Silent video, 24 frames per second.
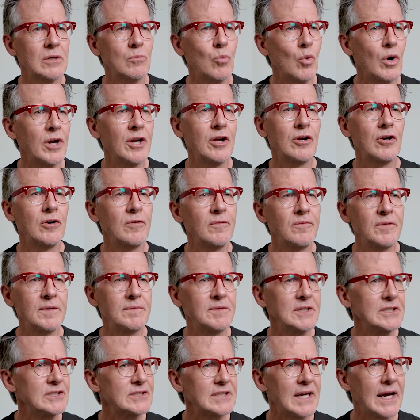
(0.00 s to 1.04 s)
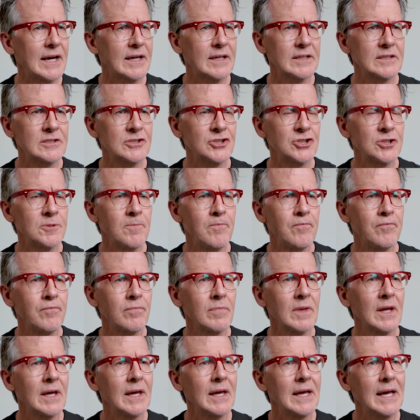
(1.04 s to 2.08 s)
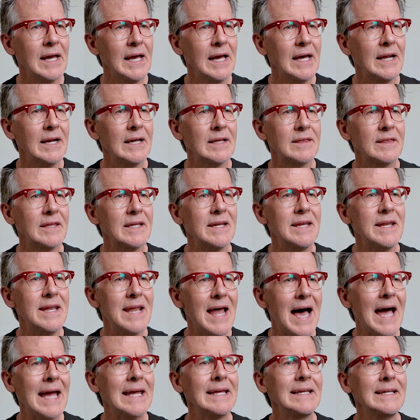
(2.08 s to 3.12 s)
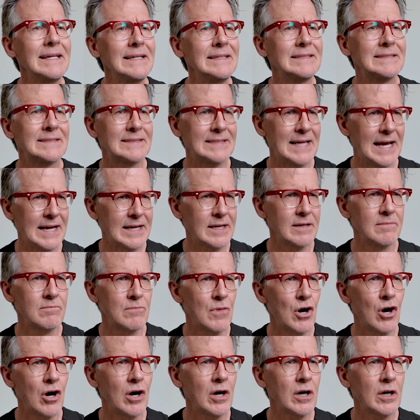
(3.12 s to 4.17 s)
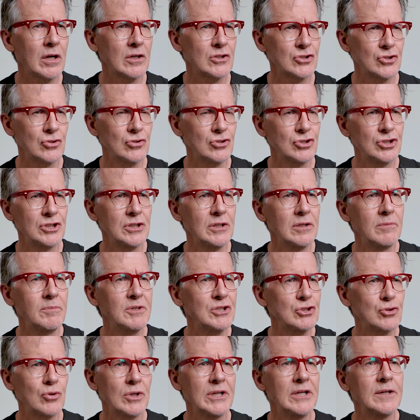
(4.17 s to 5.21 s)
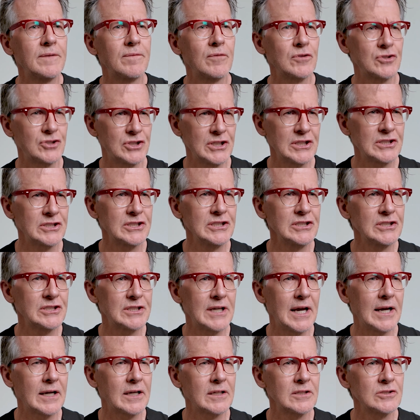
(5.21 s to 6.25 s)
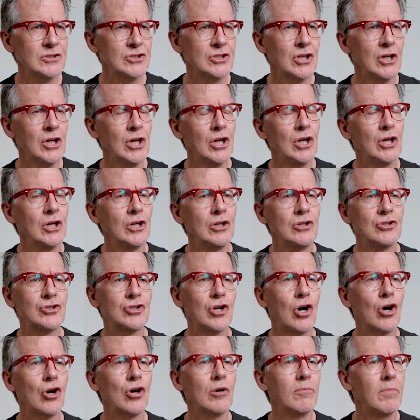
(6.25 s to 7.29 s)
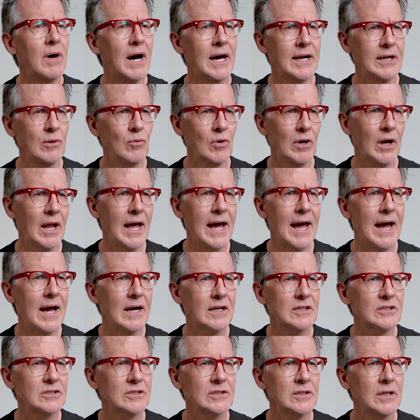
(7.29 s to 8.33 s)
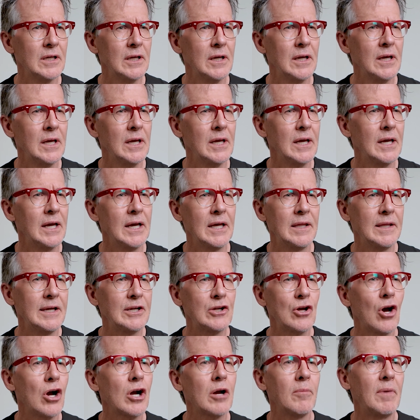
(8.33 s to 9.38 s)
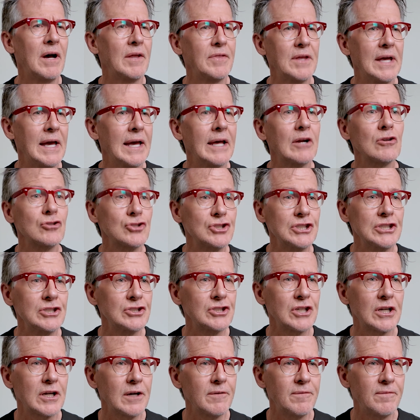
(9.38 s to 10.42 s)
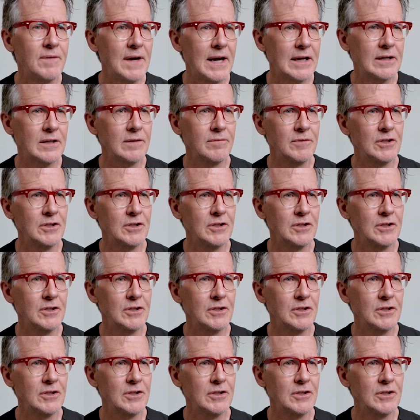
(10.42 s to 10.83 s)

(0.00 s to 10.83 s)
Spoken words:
150 seconds, and at the 90-second mark, so she had been treated for 60 seconds, you saw her body relax. And they talk about the analgesic effect of